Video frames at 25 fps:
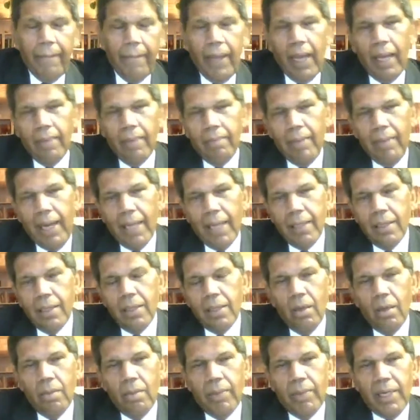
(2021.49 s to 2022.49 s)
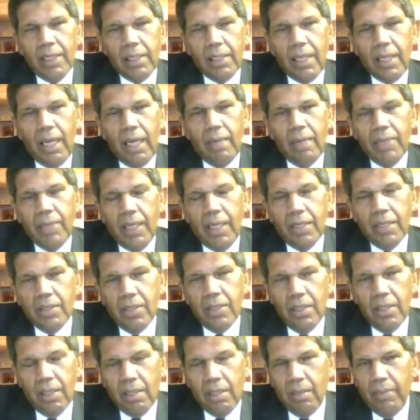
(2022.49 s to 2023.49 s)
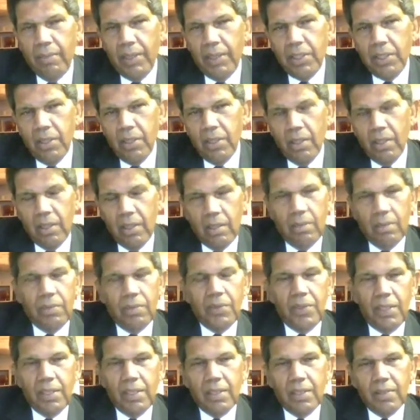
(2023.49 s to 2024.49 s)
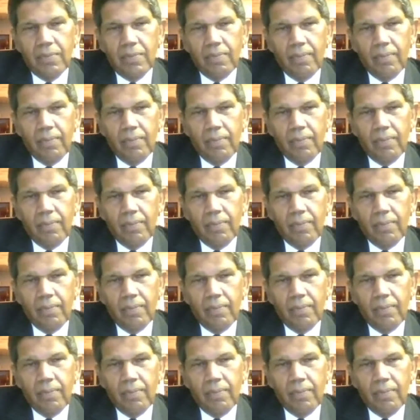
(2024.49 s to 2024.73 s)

And Madeleine Albright came then to the Commission on Human Rights.